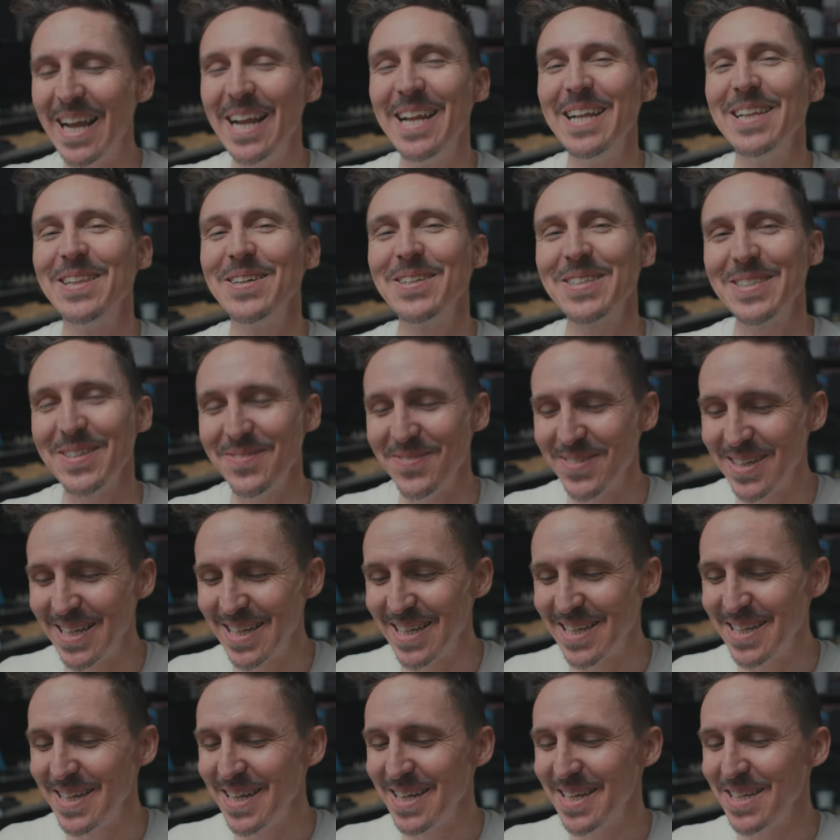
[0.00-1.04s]
And he looked at
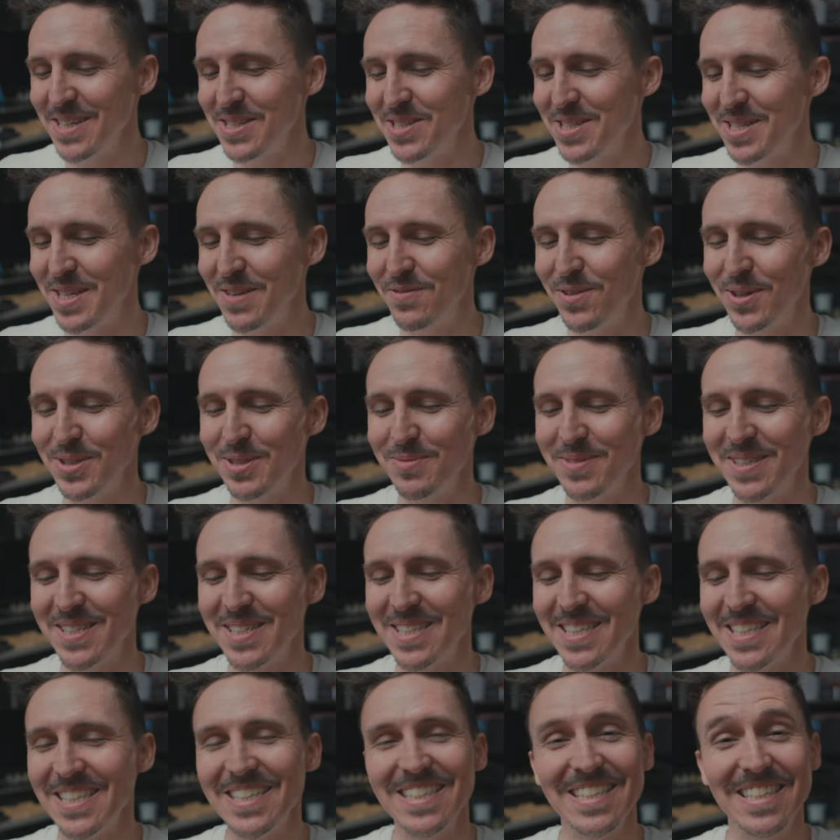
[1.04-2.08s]
me, Steve looked at me and
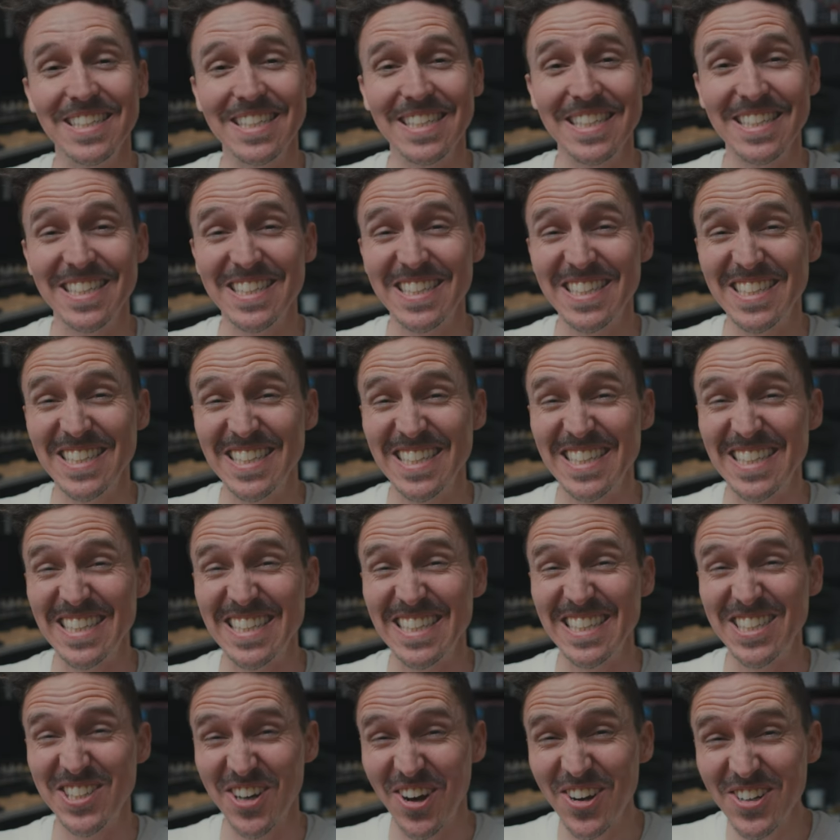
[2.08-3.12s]
said, did he did
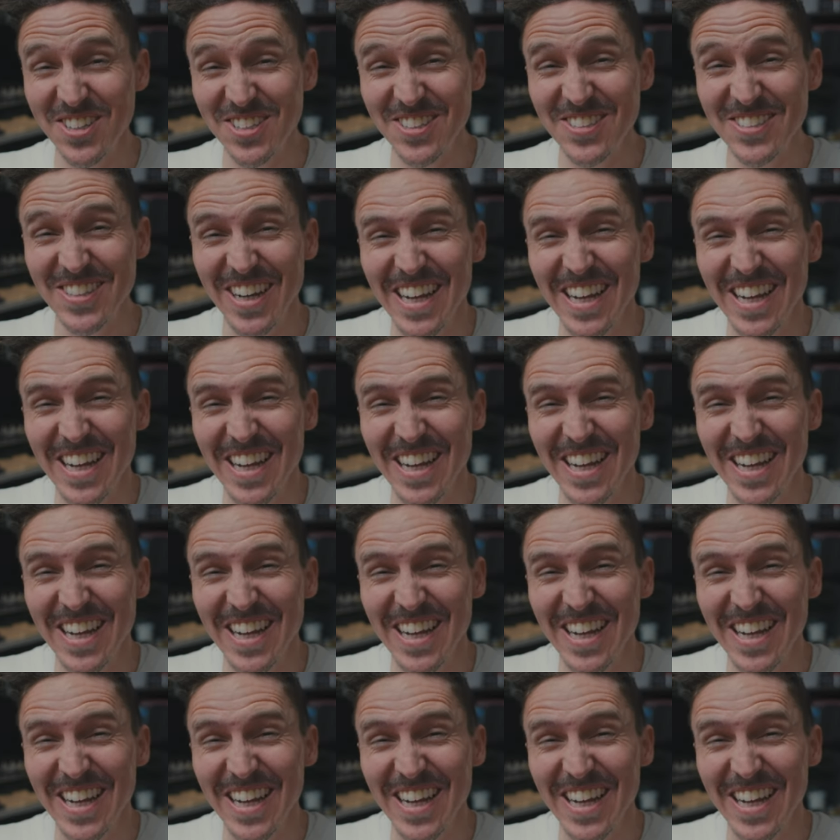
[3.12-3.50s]
he charge you?